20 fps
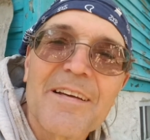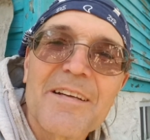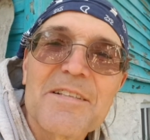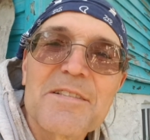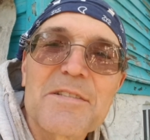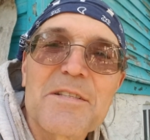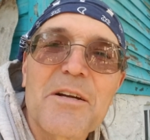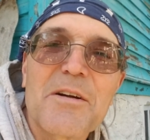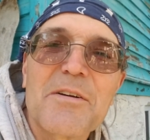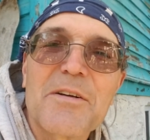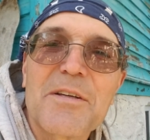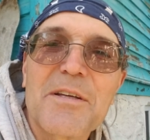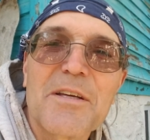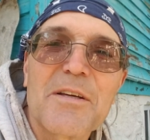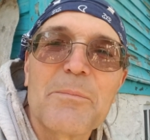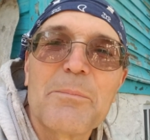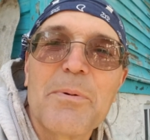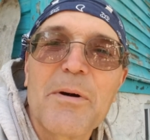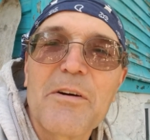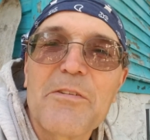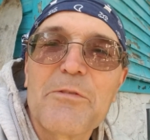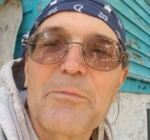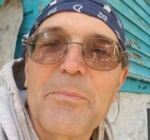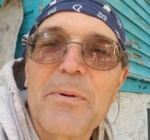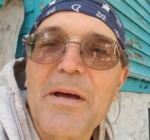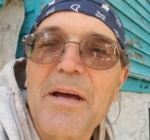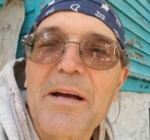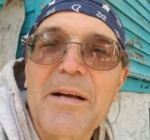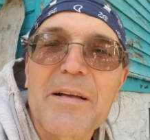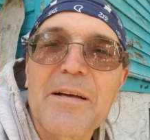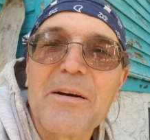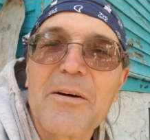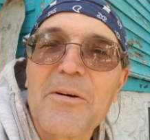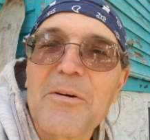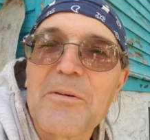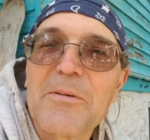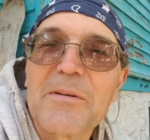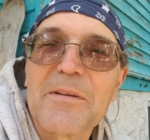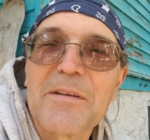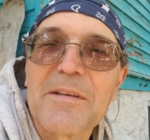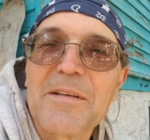starting to get buffed back out.